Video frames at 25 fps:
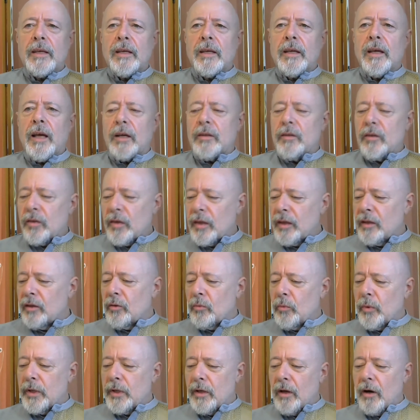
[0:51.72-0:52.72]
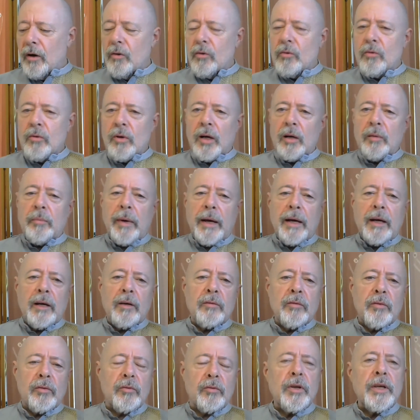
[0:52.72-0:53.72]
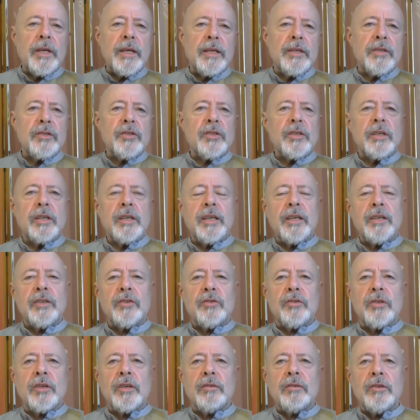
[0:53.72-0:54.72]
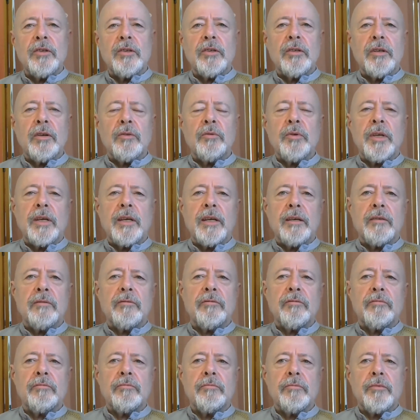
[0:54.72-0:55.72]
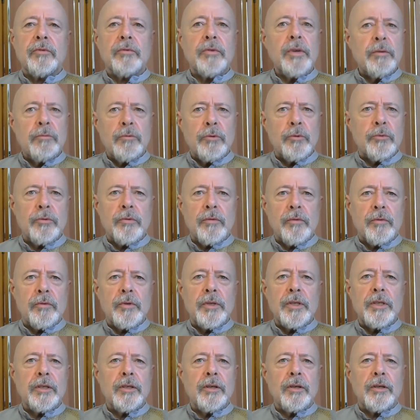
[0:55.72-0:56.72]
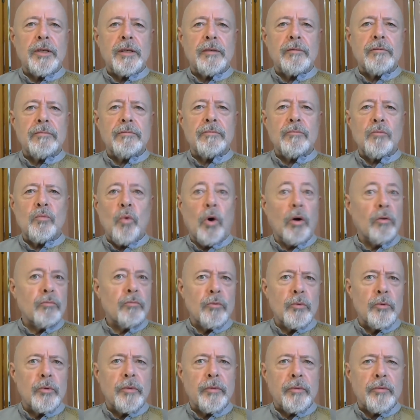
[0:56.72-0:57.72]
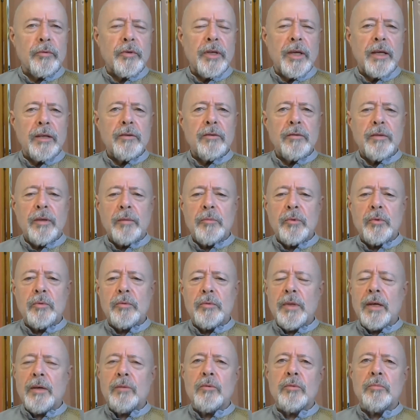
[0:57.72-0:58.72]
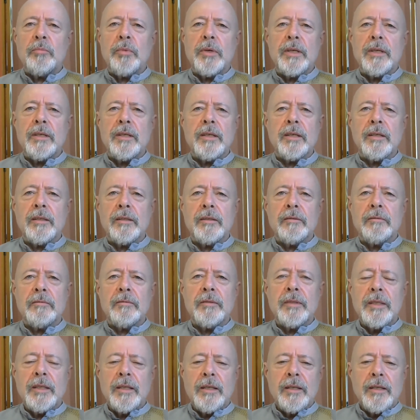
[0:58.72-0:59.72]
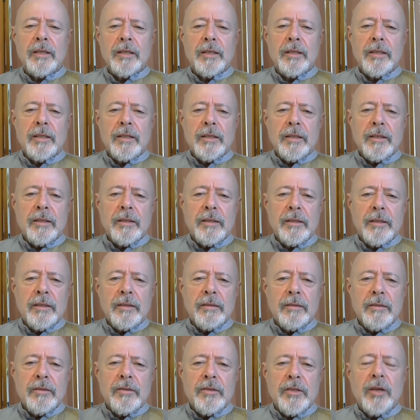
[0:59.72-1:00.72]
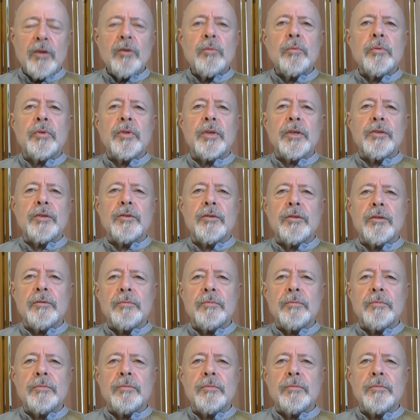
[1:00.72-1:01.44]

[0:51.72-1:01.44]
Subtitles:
And the thing that we know about threes is that you can only have three rules of three. You can't have one rule of three, can you? That would be a terrible thing to do.